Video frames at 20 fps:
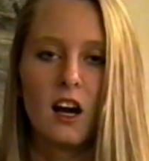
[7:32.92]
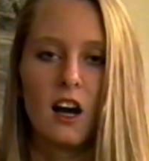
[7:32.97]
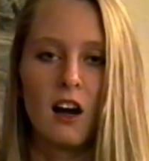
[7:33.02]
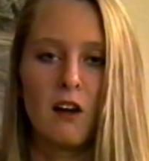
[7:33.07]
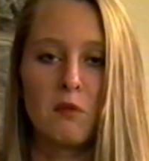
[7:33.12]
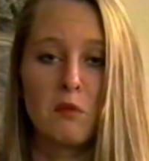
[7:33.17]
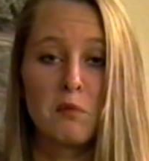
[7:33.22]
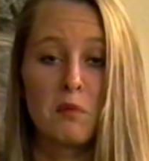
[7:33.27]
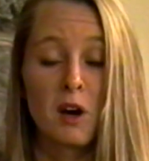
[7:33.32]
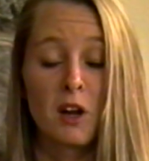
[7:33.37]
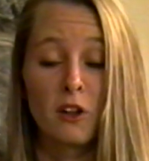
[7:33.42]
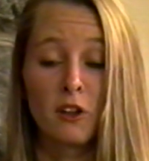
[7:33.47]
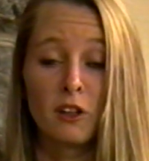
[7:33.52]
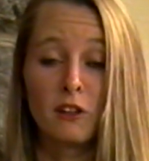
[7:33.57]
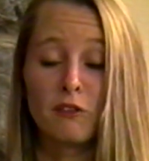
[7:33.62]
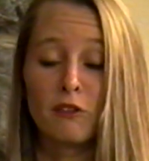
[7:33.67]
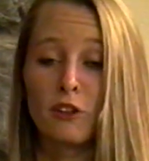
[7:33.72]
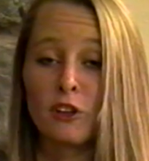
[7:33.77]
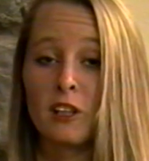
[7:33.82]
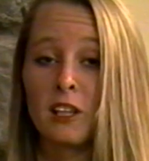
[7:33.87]
I've been modeling
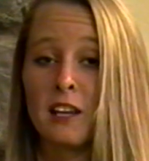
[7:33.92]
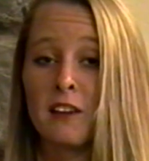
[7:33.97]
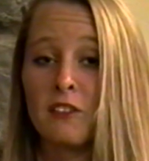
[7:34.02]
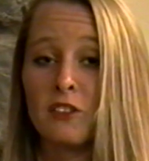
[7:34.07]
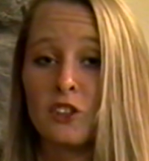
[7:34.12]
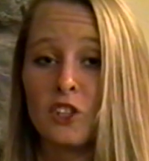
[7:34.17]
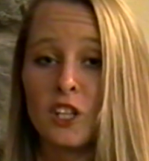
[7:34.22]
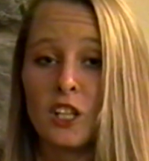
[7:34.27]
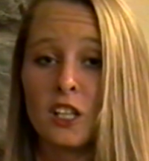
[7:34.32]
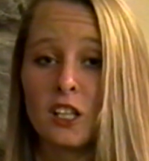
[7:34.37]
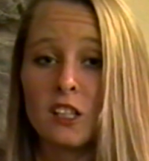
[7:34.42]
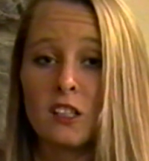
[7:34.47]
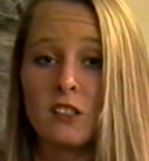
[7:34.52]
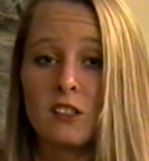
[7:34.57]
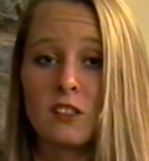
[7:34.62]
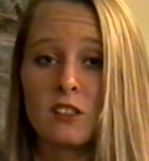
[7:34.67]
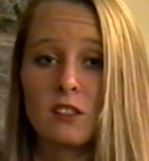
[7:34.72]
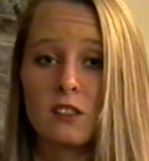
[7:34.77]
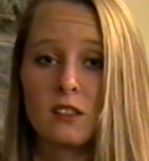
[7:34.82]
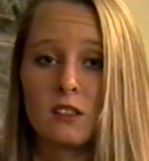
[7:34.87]
for 11
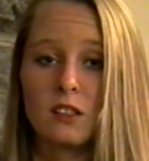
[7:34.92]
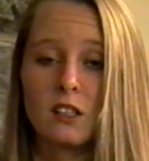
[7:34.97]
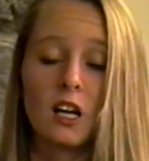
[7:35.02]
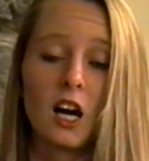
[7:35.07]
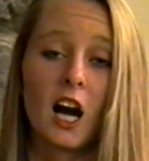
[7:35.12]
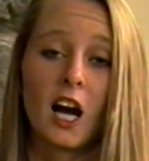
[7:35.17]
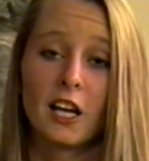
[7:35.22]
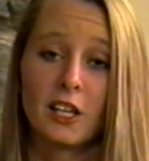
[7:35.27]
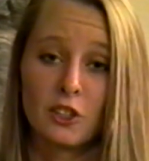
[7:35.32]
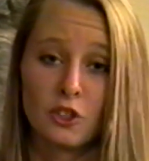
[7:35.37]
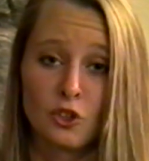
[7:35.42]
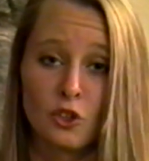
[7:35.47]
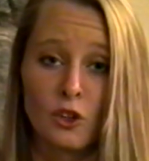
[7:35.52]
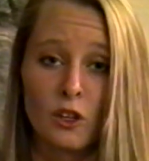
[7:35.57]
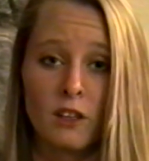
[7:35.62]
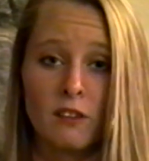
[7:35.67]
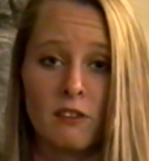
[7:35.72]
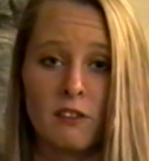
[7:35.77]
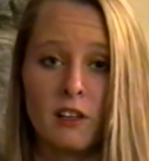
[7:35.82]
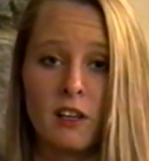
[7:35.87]
years. I enjoy
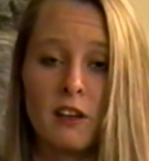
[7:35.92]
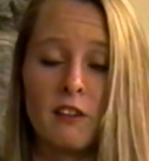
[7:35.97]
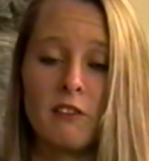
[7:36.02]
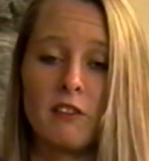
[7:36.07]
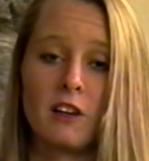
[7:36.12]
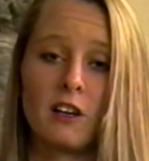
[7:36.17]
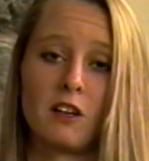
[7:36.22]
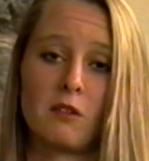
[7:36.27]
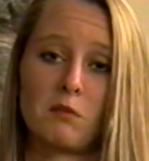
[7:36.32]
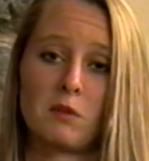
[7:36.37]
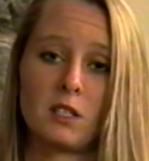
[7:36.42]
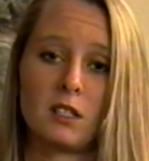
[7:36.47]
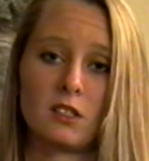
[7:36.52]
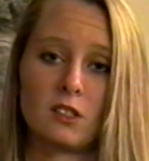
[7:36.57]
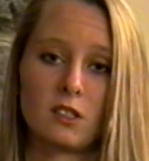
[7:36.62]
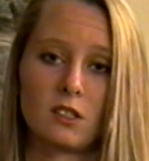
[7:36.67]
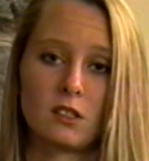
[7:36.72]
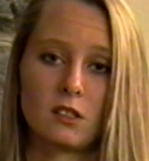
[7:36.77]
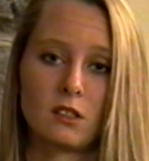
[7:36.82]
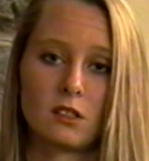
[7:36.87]
it very, very
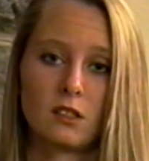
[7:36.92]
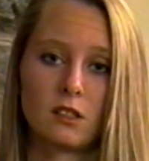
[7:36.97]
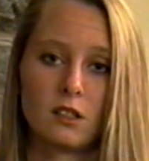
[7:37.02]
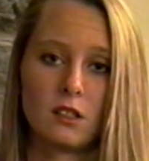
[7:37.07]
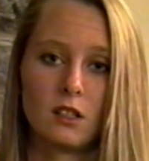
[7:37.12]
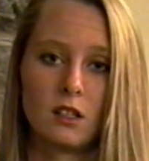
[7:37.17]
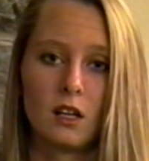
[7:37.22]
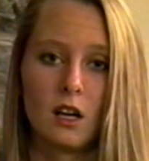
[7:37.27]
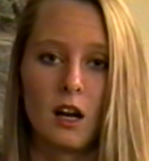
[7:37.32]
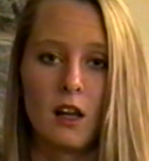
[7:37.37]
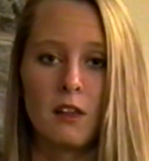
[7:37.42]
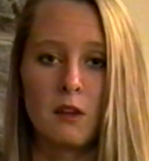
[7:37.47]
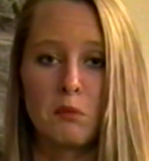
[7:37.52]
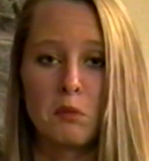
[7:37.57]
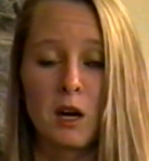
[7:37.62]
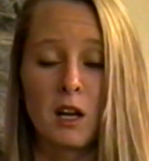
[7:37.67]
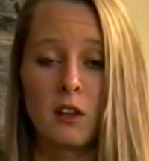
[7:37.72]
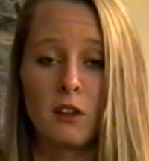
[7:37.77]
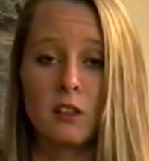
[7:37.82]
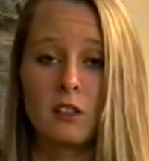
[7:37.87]
much. I think
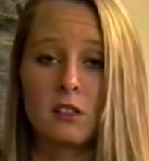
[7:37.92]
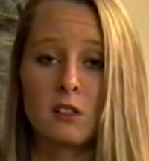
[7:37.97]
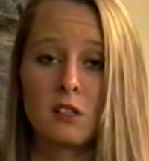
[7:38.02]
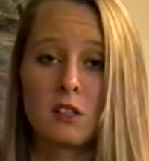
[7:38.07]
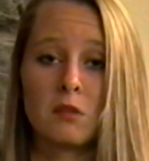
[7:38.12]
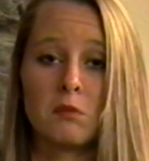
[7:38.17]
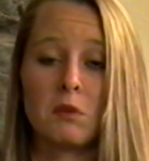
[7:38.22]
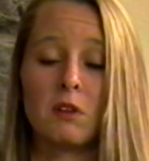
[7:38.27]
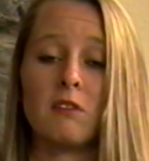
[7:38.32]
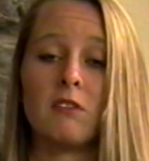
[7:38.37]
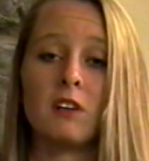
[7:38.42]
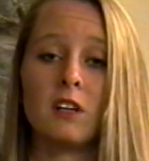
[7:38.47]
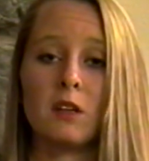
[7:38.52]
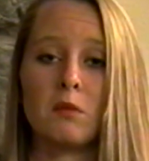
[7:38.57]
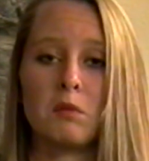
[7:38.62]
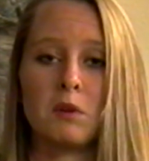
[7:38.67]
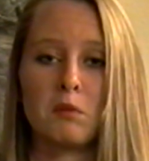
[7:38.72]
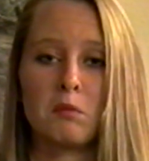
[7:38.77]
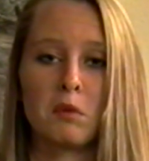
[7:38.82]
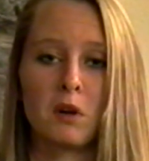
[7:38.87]
modeling is going to be a very
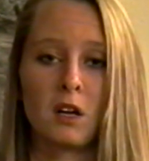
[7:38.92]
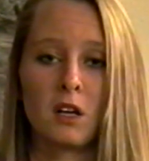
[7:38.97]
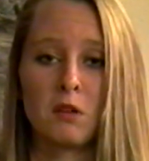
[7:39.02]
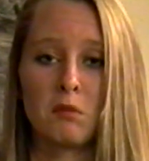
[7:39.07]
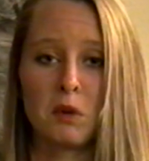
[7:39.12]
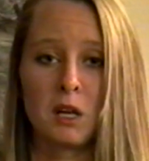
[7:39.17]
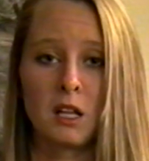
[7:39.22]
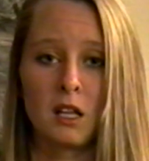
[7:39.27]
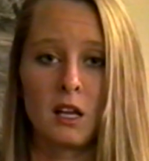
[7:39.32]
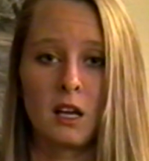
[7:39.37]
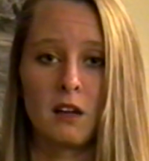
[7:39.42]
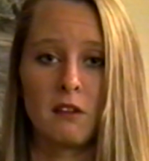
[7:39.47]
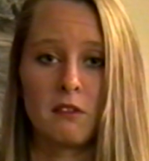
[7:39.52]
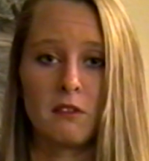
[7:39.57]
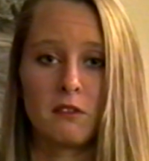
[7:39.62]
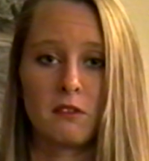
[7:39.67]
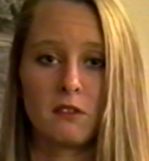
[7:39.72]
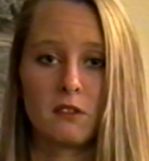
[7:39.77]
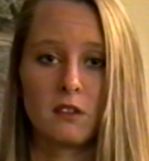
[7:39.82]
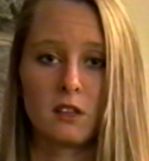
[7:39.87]
big part of my life,
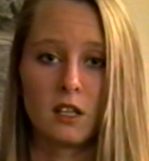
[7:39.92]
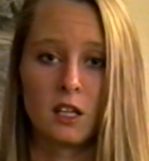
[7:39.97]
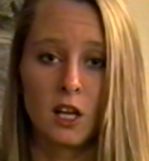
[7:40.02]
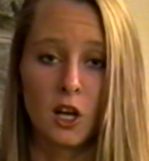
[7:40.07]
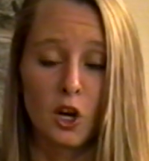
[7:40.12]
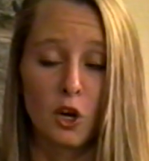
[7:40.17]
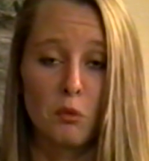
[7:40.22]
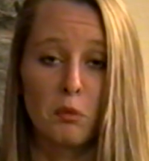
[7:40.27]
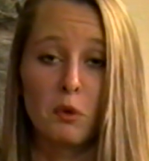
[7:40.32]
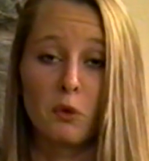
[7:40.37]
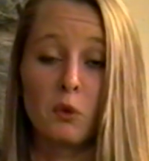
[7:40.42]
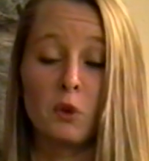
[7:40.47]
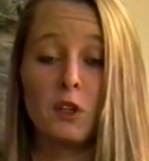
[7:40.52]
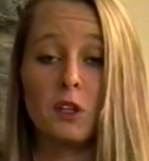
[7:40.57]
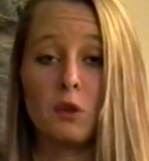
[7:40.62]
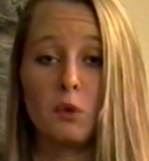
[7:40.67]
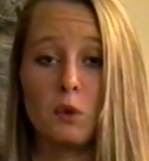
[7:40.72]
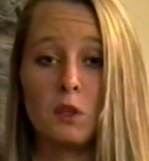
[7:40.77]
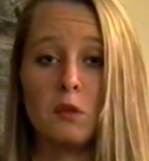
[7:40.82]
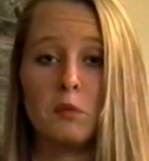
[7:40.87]
and I hope it
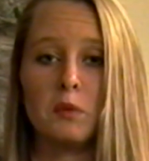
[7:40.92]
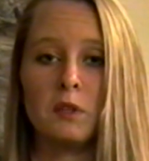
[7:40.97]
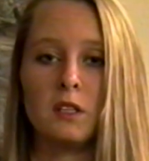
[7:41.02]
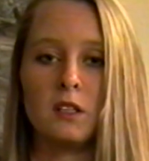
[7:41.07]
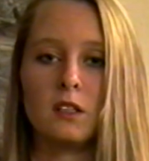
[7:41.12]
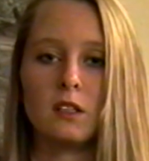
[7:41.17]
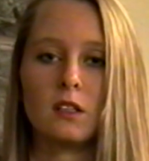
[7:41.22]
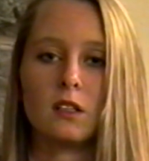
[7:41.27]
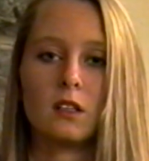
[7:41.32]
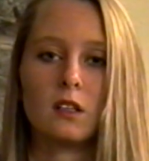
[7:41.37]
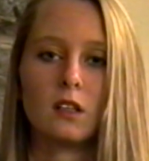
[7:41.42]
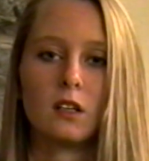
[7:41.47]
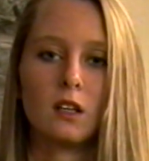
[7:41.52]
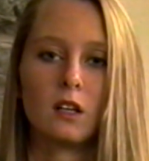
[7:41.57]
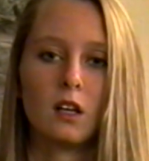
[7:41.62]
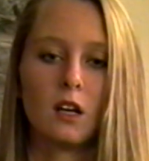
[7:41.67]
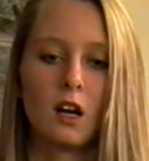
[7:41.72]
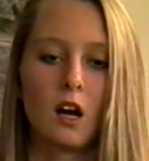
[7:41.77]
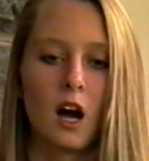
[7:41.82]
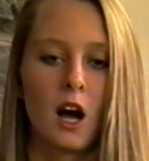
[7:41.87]
really will be.
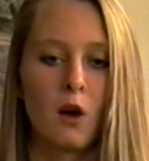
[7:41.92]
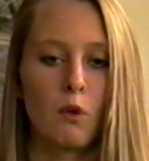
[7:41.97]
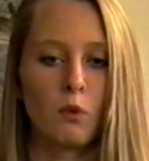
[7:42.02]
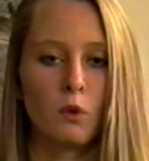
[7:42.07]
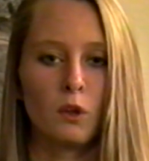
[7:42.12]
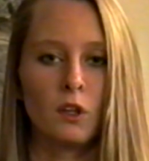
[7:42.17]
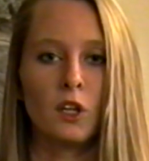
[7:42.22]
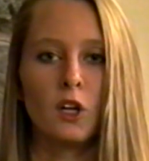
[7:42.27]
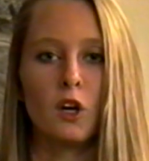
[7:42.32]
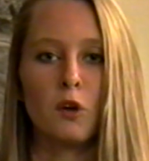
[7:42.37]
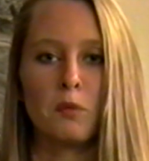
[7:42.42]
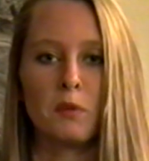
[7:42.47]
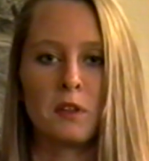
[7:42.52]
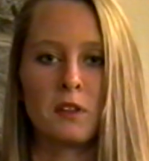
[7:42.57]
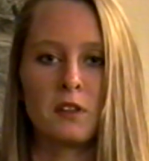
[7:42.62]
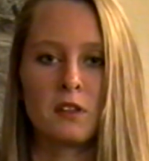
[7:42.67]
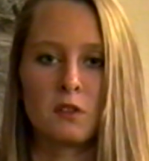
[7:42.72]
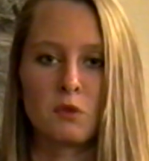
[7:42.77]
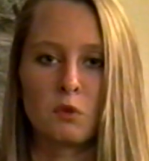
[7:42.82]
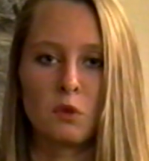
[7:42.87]
I really hope that
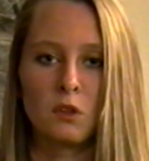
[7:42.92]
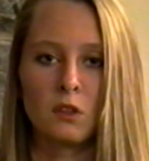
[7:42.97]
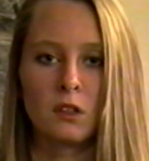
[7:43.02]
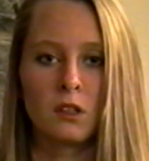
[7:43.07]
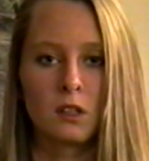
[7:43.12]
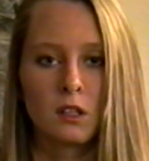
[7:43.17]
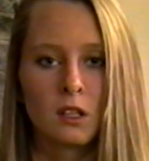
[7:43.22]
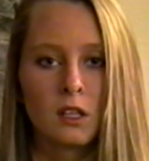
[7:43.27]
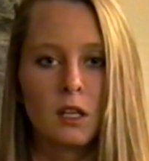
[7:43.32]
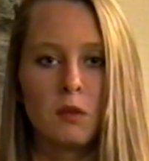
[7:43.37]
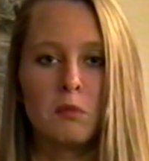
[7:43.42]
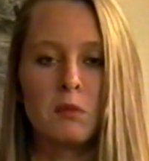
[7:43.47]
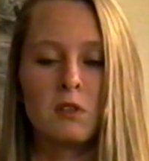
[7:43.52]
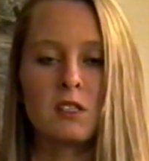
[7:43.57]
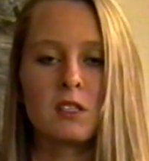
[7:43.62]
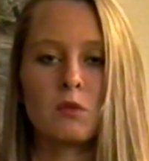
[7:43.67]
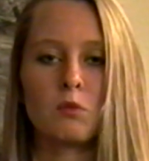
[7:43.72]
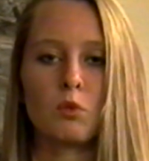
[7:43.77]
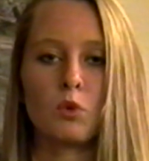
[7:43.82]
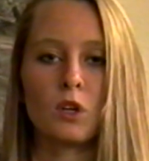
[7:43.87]
this will get me
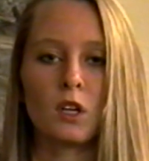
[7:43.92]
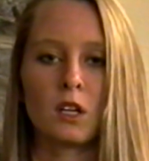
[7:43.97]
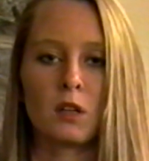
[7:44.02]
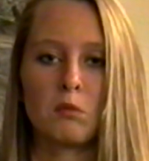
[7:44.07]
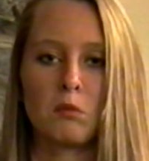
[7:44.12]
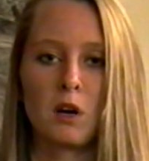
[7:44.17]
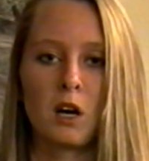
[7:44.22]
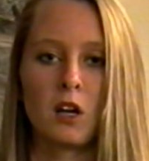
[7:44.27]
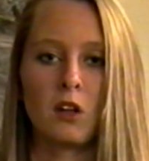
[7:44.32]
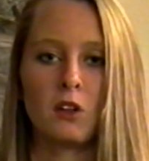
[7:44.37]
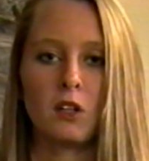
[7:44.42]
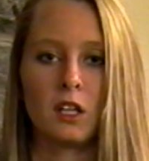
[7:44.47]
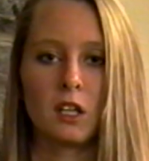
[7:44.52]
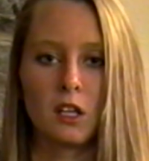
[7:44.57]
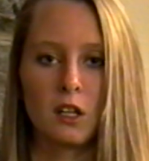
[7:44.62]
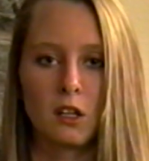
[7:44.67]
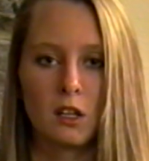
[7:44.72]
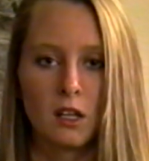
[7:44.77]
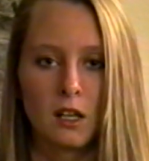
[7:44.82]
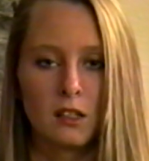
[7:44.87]
some work in modeling
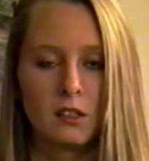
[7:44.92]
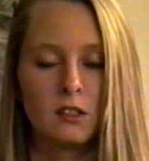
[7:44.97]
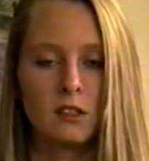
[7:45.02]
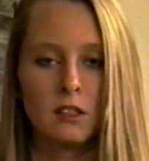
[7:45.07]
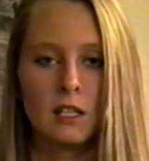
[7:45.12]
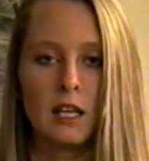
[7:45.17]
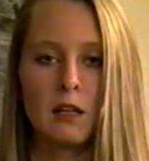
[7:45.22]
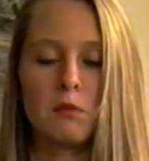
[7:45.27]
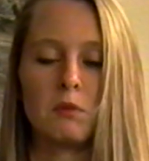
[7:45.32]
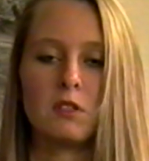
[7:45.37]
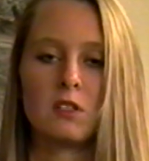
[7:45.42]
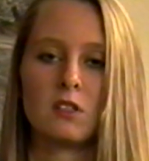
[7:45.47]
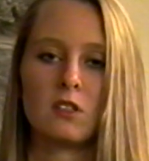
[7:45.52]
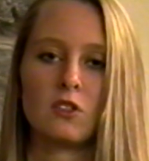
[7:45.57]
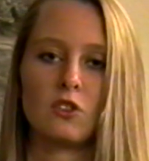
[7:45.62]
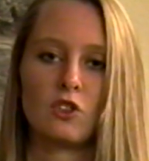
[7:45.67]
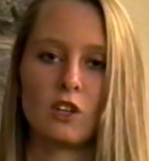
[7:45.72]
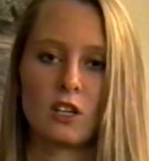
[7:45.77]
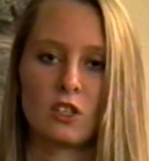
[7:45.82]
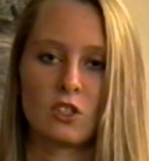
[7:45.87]
and take me to the
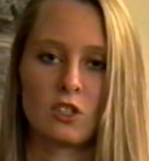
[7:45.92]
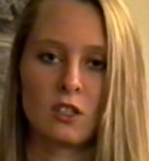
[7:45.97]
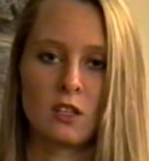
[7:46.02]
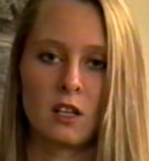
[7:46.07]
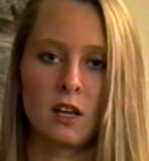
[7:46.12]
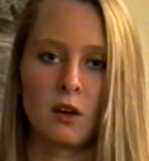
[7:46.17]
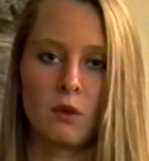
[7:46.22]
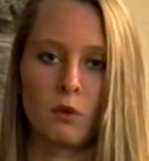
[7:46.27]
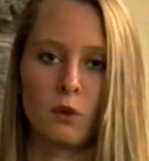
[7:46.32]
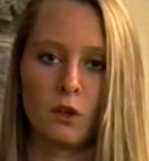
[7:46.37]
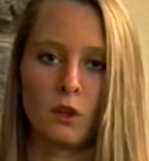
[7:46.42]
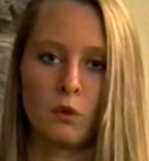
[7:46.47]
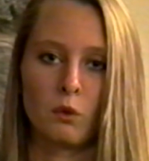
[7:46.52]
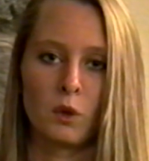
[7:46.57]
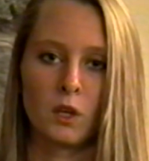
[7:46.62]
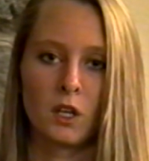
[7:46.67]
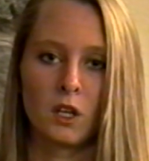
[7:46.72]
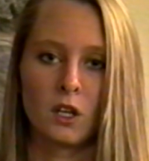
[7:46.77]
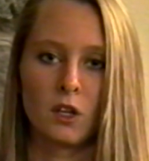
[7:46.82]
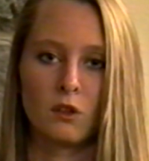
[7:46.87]
direction that I really
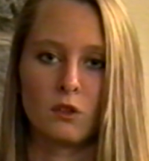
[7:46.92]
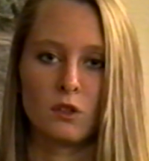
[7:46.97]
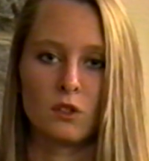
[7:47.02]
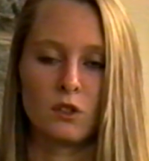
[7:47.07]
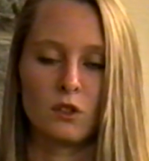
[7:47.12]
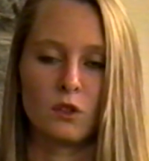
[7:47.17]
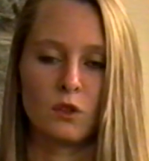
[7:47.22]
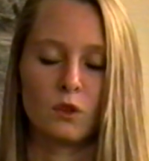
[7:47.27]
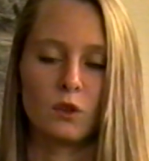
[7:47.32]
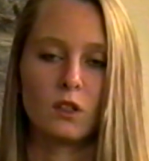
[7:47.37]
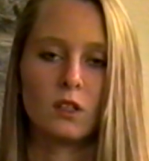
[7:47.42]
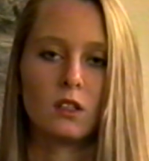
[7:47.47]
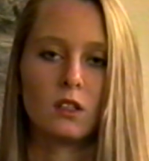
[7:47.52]
want to go to.